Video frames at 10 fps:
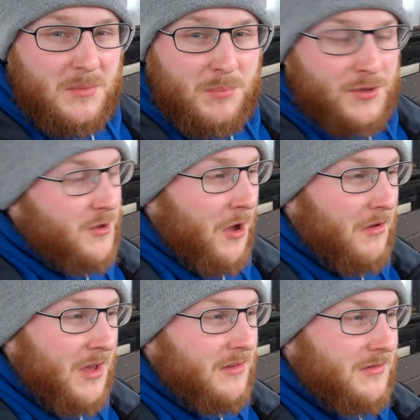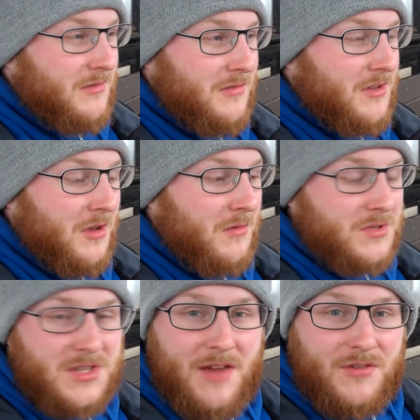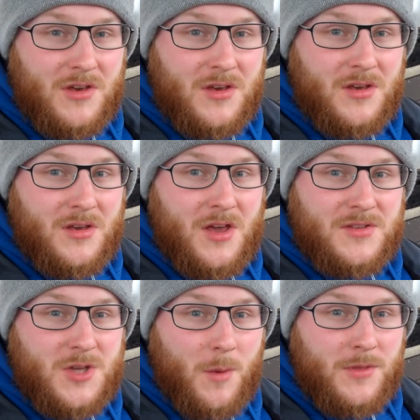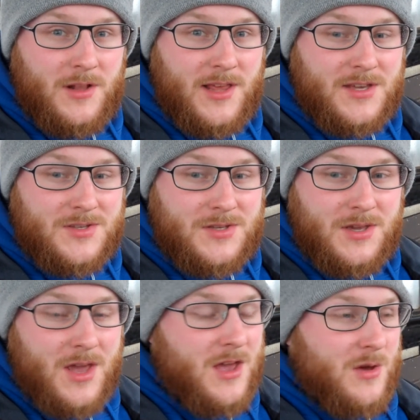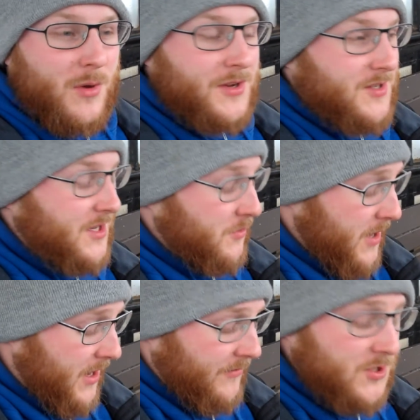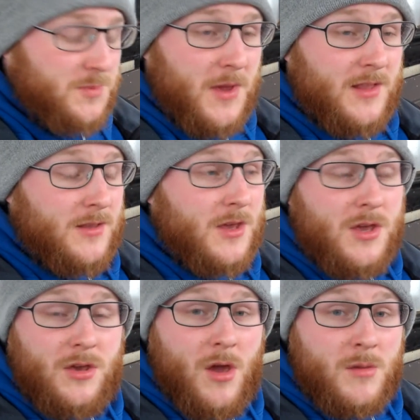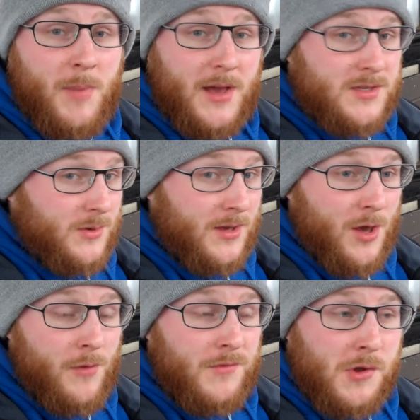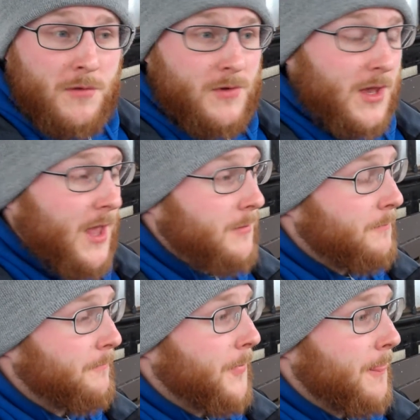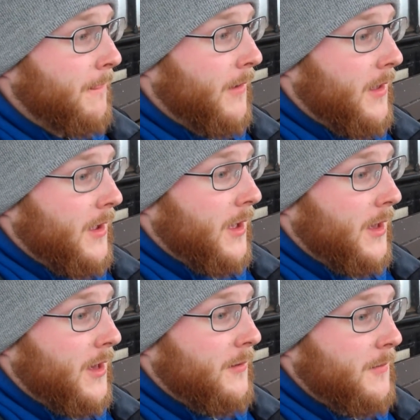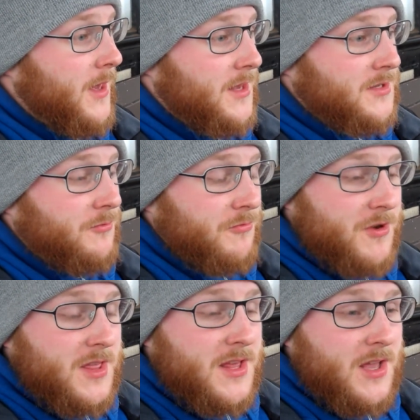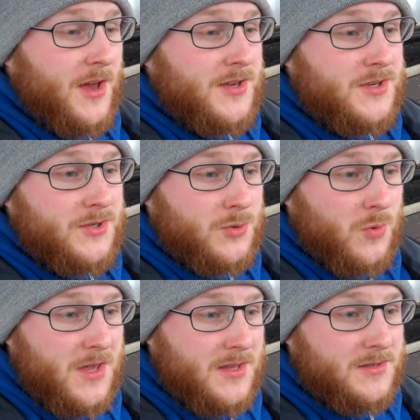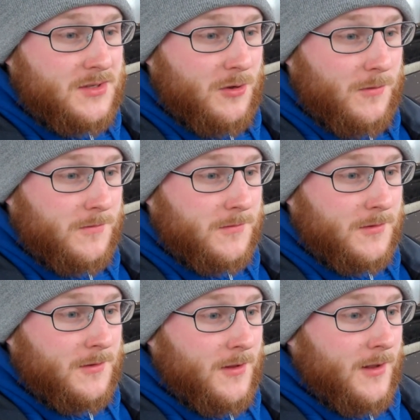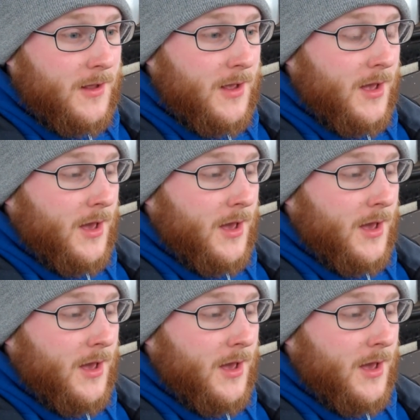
but not, you know, it was never at the top of the list. Whereas this week I've just been going back to it over and over again. Um, it's a really nice, sweet snuff,